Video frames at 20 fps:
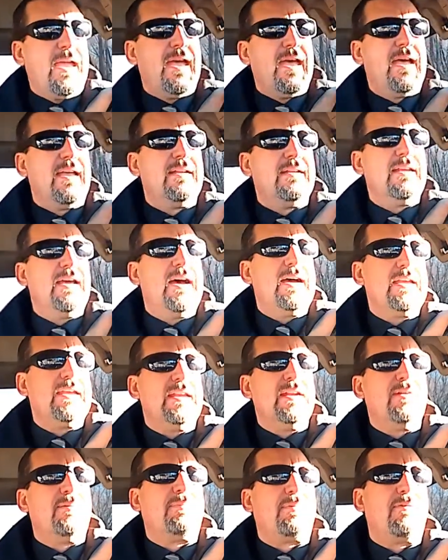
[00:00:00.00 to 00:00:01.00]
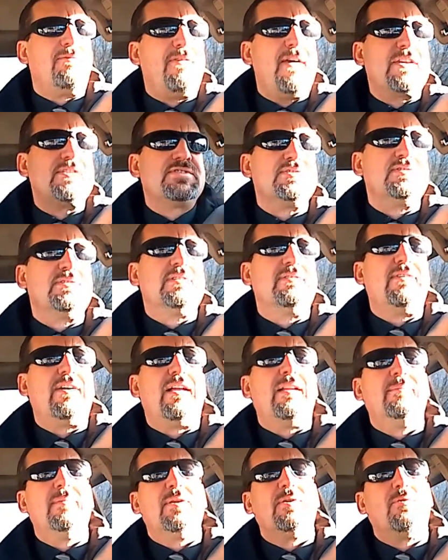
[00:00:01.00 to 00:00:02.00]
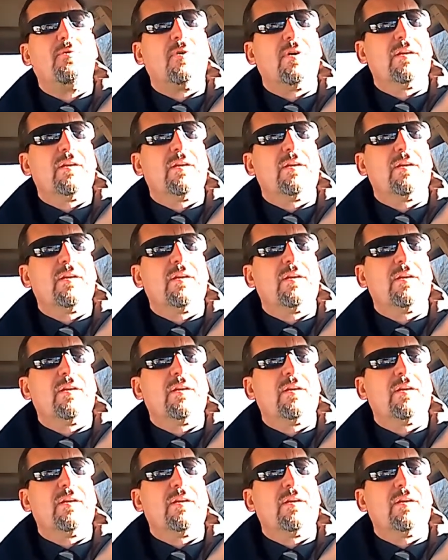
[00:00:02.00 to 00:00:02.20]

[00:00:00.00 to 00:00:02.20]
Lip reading: And, professional development,